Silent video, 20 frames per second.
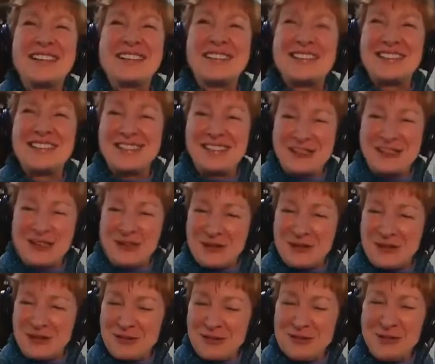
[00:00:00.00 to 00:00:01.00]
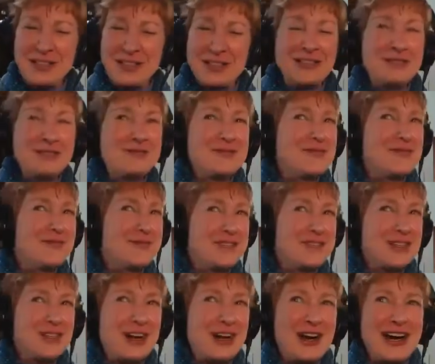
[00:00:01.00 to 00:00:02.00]
So we'll
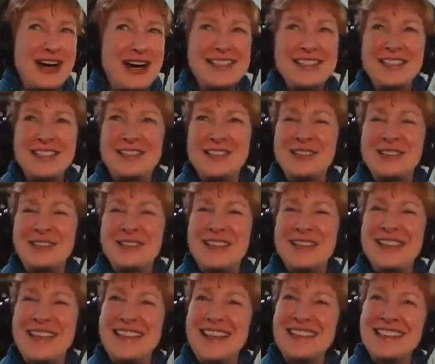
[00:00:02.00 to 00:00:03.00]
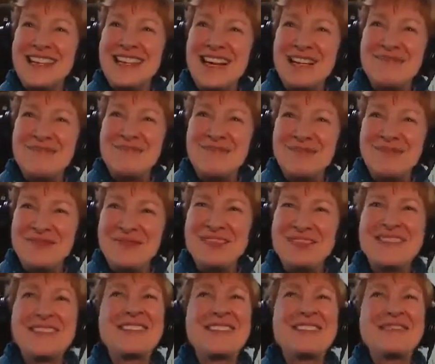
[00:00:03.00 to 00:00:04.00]
talk to you another time.
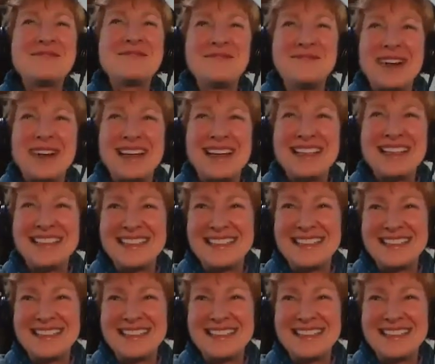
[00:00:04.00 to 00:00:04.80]
Bye.